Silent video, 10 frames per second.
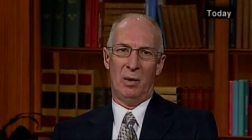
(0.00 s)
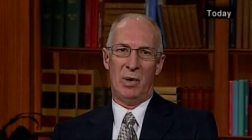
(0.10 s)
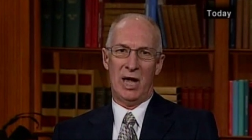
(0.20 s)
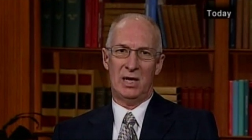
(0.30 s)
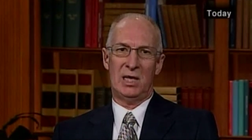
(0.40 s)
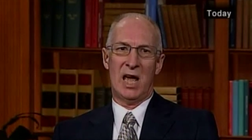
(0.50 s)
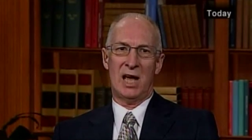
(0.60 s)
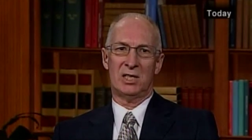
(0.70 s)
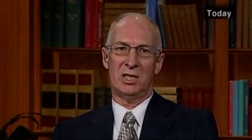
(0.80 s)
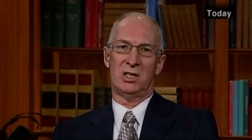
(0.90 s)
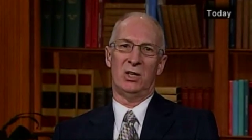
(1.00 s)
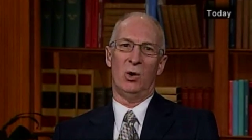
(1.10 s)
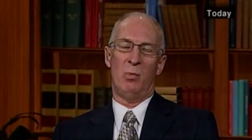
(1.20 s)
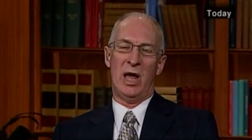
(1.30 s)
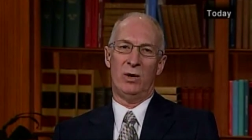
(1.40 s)
paid taxes and
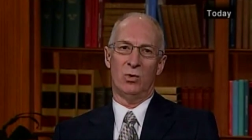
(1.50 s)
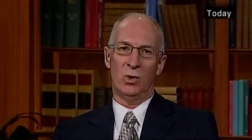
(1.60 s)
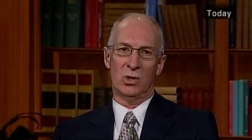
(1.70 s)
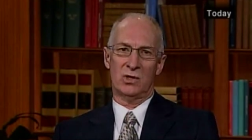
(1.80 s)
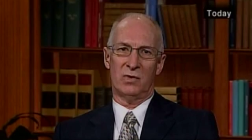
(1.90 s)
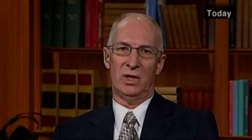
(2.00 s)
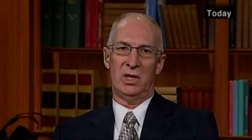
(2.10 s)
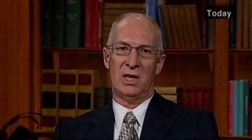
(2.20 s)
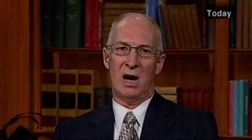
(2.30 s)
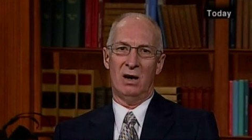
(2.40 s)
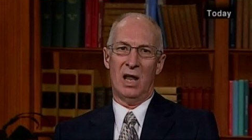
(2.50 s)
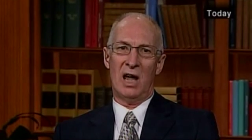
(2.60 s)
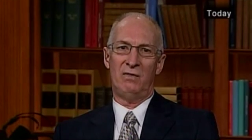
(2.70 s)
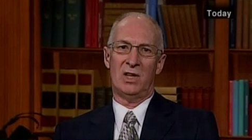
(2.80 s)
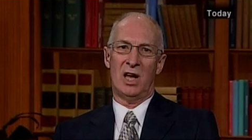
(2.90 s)
obeyed rules for an entire
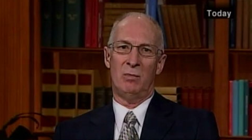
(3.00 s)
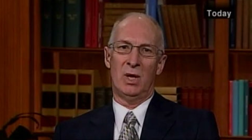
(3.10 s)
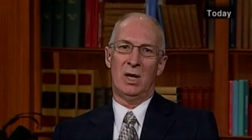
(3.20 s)
lifetime